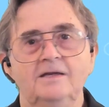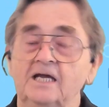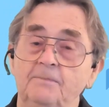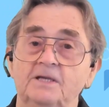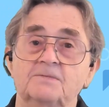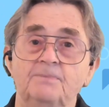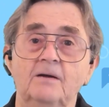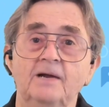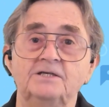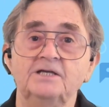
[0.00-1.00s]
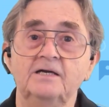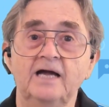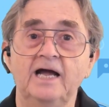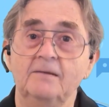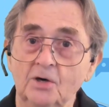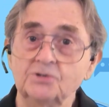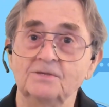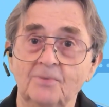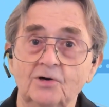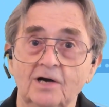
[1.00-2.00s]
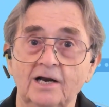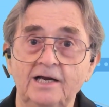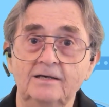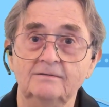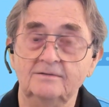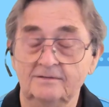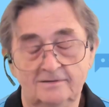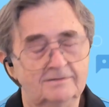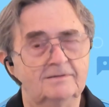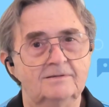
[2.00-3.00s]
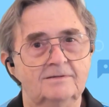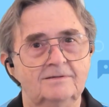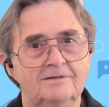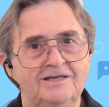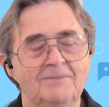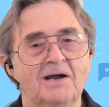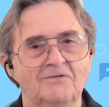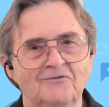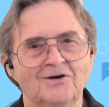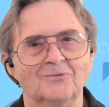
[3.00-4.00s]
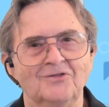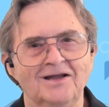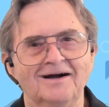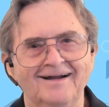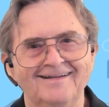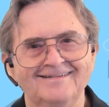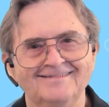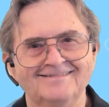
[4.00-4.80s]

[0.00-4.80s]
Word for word: keep experimenting, and most importantly, keep having fun with AI.